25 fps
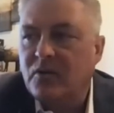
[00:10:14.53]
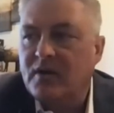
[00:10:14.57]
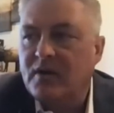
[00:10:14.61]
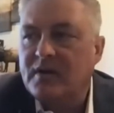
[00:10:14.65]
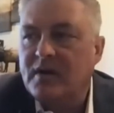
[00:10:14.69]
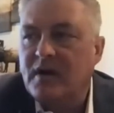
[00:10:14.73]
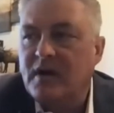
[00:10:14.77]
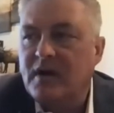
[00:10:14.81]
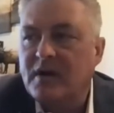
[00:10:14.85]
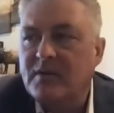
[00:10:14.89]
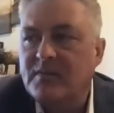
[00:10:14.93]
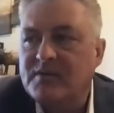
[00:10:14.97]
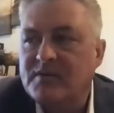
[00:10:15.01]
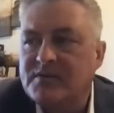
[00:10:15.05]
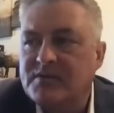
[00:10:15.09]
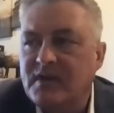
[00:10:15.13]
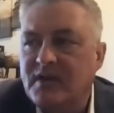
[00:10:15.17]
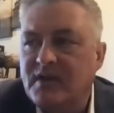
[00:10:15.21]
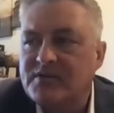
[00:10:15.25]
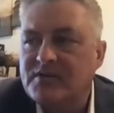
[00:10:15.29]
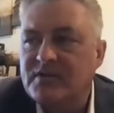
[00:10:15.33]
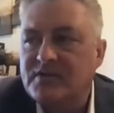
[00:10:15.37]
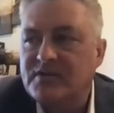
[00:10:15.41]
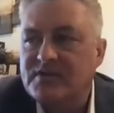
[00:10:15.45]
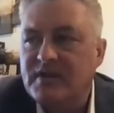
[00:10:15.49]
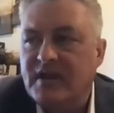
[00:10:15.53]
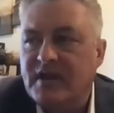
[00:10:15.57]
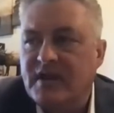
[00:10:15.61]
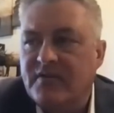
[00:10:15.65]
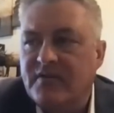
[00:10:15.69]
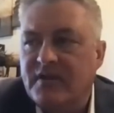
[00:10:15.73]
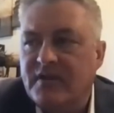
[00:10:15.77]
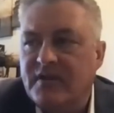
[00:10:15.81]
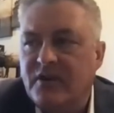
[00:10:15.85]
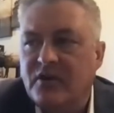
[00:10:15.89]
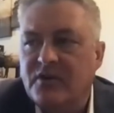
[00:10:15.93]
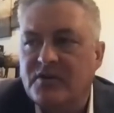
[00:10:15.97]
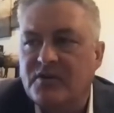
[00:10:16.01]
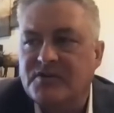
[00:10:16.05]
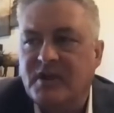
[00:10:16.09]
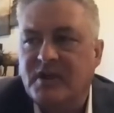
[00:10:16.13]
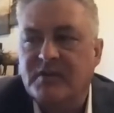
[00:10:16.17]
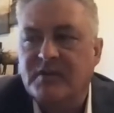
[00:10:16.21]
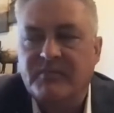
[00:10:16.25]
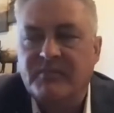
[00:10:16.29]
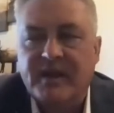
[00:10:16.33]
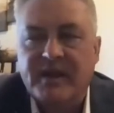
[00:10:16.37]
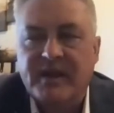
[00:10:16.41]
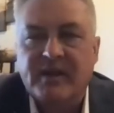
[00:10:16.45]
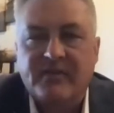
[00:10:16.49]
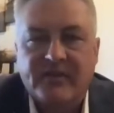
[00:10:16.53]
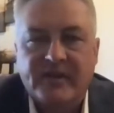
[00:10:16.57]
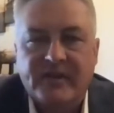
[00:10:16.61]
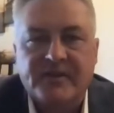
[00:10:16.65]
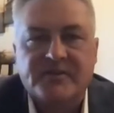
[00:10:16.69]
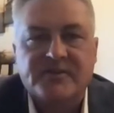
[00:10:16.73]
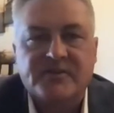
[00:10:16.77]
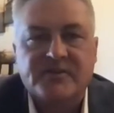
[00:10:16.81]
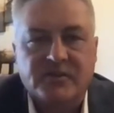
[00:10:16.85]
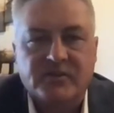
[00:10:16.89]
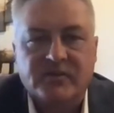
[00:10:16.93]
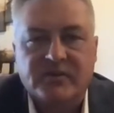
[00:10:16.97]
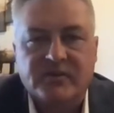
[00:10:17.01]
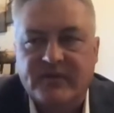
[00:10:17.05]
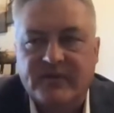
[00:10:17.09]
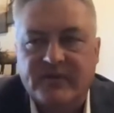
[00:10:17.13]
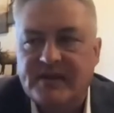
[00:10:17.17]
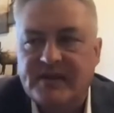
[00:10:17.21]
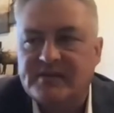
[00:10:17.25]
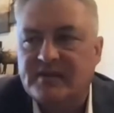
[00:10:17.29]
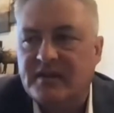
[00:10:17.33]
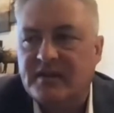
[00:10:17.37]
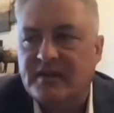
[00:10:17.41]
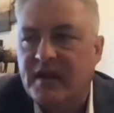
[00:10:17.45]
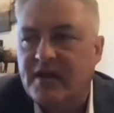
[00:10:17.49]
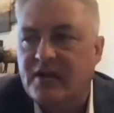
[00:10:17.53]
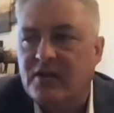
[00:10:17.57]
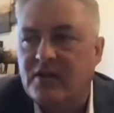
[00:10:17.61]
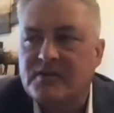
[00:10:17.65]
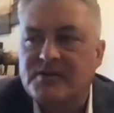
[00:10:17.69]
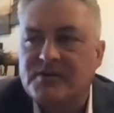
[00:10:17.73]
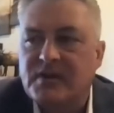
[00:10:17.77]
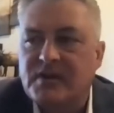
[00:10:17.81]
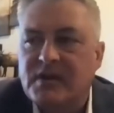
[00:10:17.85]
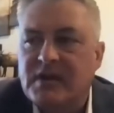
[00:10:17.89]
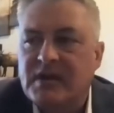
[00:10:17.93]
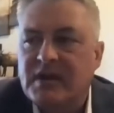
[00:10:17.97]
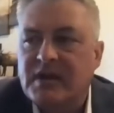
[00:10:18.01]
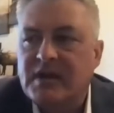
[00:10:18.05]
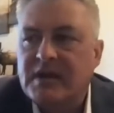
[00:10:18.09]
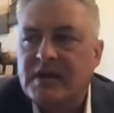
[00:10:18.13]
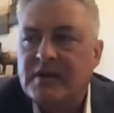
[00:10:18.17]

Court documents also said the nurse admitted this to investigators.